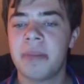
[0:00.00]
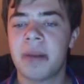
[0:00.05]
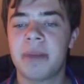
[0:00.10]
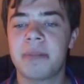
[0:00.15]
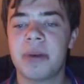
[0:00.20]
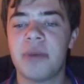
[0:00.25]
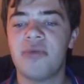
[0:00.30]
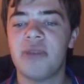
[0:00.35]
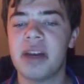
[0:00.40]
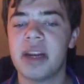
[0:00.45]

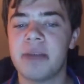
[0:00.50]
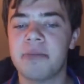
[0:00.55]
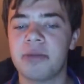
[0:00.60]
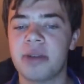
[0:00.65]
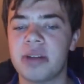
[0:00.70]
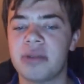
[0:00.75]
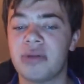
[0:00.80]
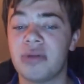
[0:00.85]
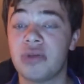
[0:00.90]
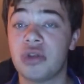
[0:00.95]
but I've been really
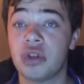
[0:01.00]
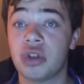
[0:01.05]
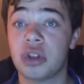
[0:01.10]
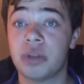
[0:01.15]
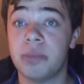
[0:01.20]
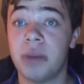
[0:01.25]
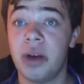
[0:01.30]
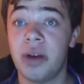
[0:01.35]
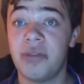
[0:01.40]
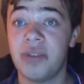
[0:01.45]
impressed with
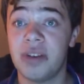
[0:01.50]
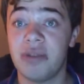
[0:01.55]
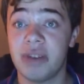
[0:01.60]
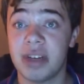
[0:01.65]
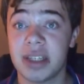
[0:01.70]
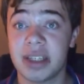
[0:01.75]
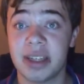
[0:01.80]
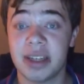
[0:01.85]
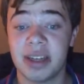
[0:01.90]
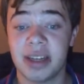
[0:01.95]
Josh Murphy
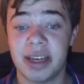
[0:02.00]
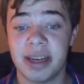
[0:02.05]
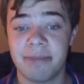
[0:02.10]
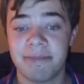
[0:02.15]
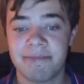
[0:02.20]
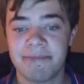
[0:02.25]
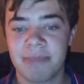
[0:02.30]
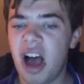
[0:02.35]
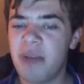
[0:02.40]
recently.